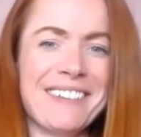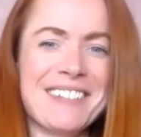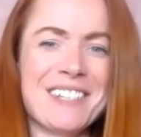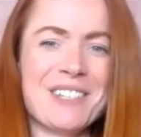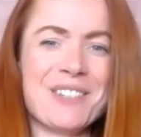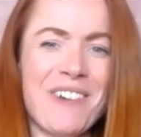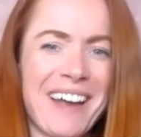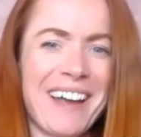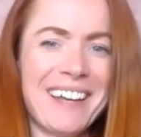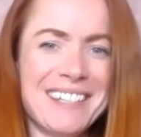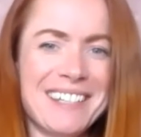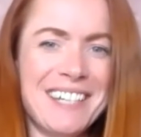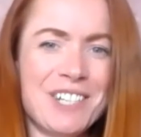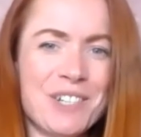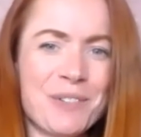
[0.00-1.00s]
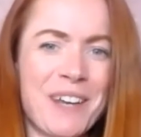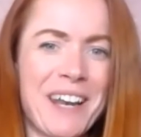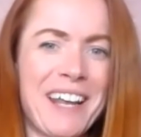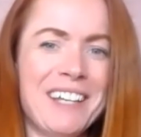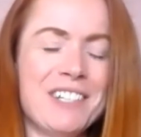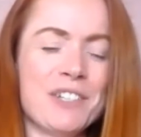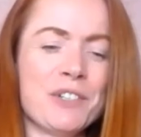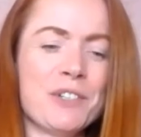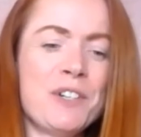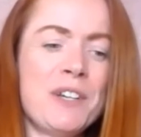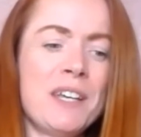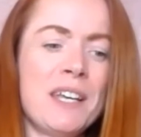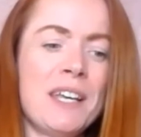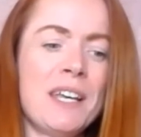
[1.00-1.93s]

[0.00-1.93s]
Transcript: This is why I teach what I do.